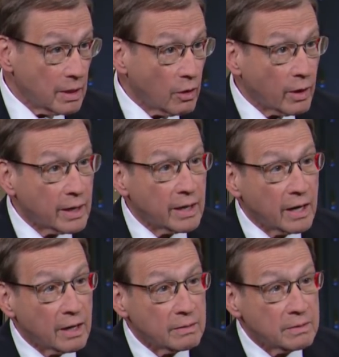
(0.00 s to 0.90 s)
You know, and
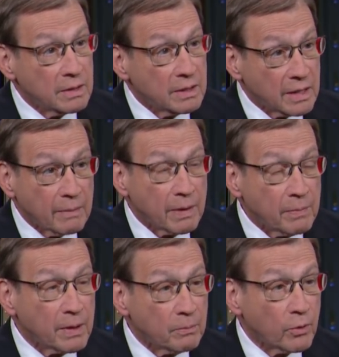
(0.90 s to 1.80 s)
uh, that may
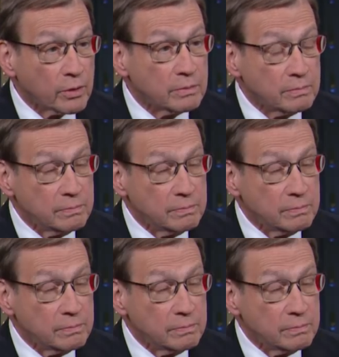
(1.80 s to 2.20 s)
be important.